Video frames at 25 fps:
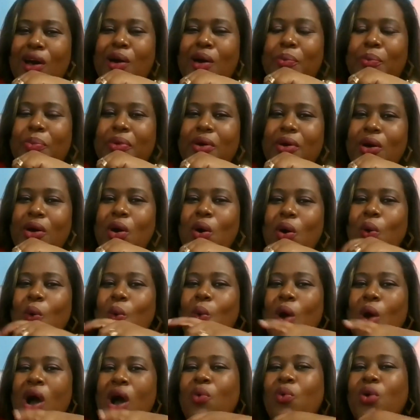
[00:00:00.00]
up.
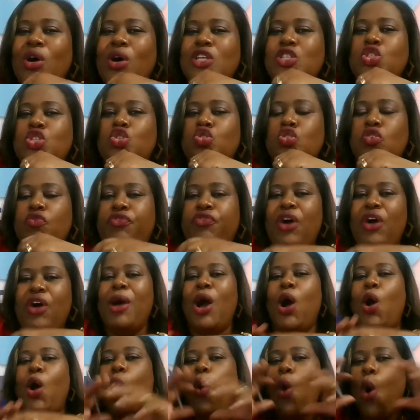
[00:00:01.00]
What was from
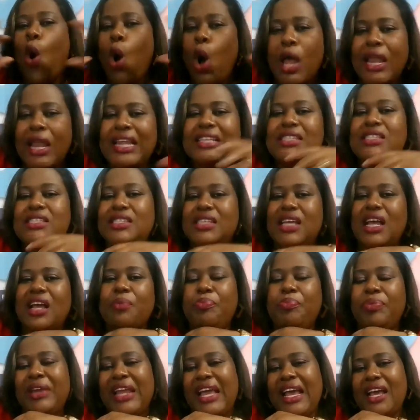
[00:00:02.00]
a holistic
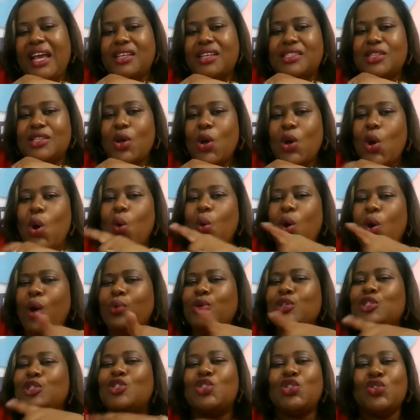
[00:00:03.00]
place? What
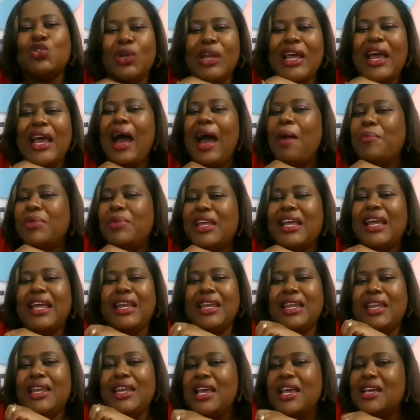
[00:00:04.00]
was truly happening
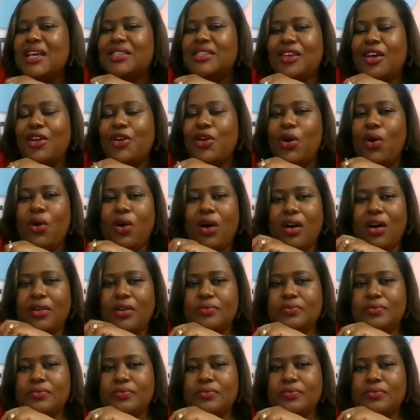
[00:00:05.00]
in the days of Noah?